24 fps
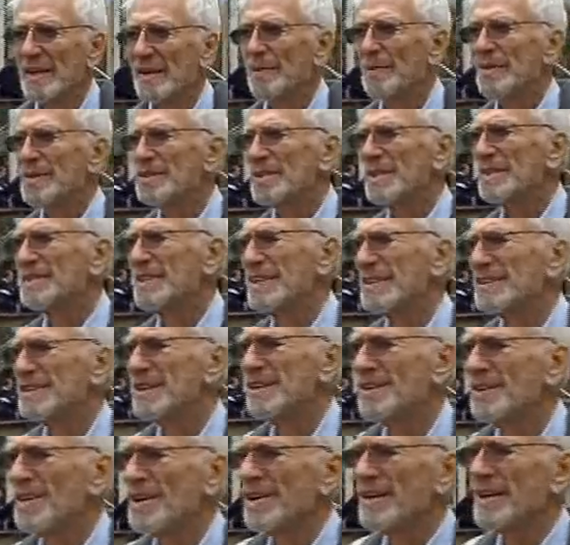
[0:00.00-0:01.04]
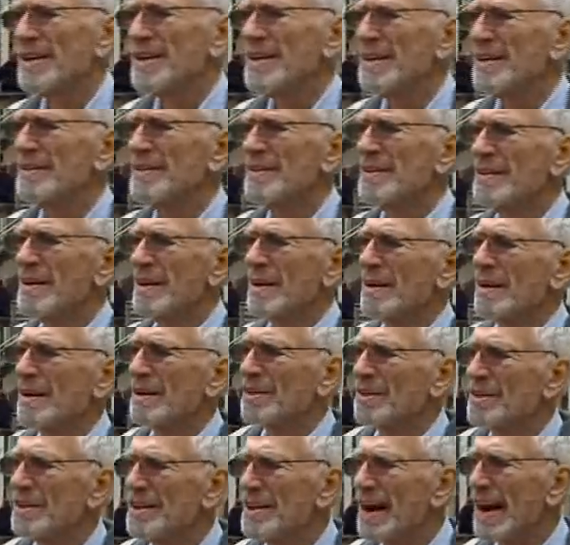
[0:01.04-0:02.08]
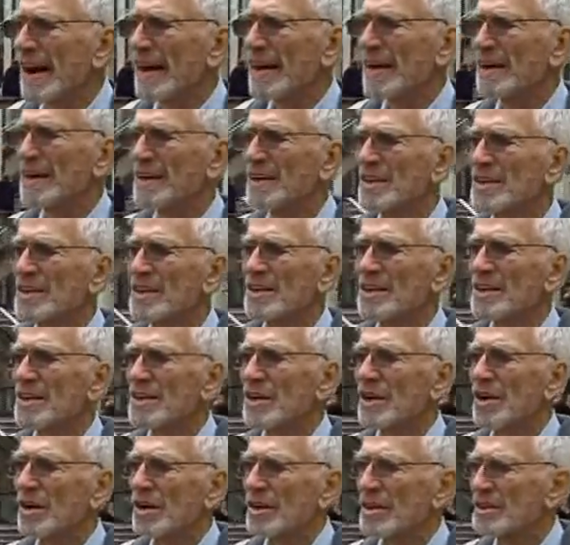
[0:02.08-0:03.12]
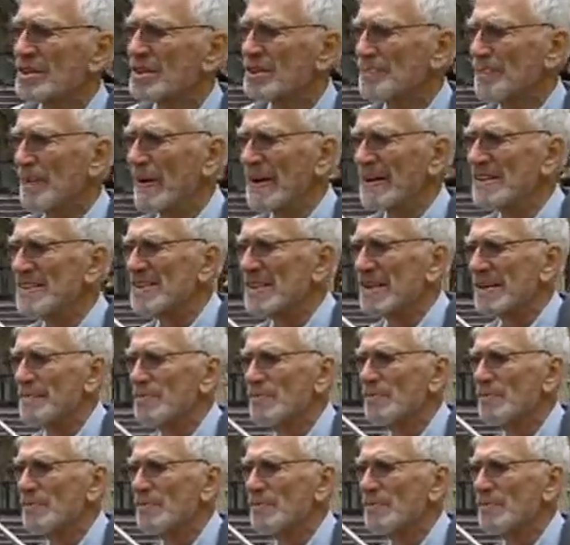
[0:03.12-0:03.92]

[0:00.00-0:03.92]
It was a, just a dirty, dark space that